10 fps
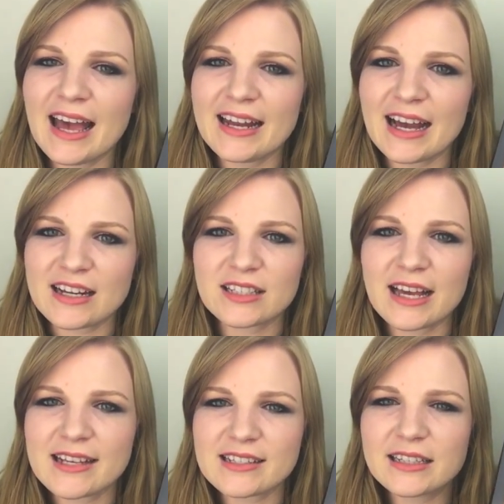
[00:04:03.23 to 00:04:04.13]
and actually
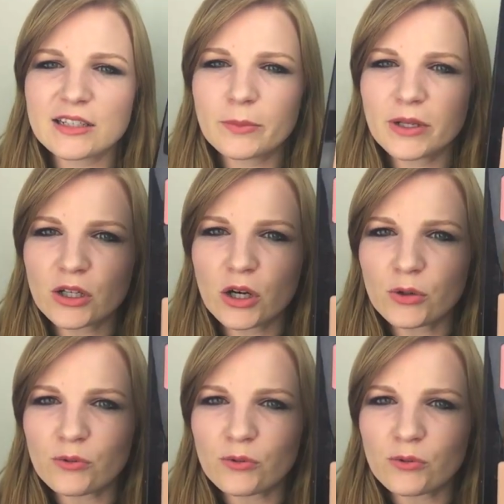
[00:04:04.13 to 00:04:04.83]
has a little bit of gold